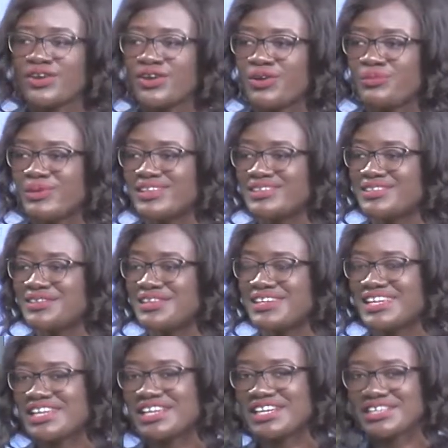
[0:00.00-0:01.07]
Well,
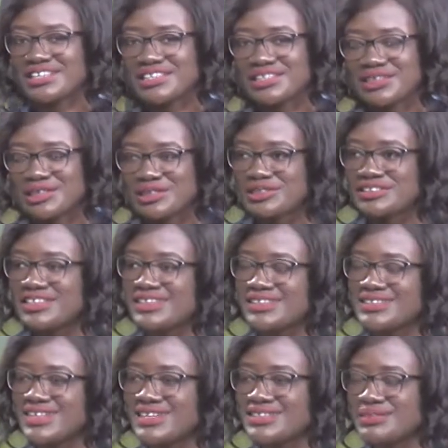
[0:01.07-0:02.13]
Ian, those are the
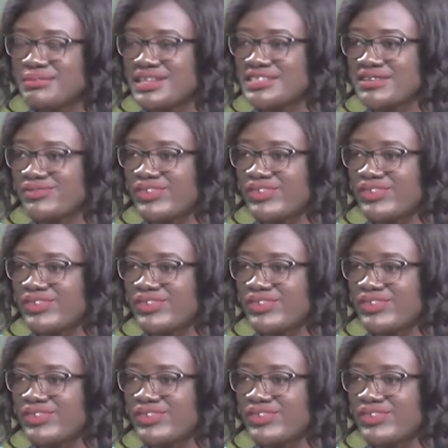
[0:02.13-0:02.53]
sentiments of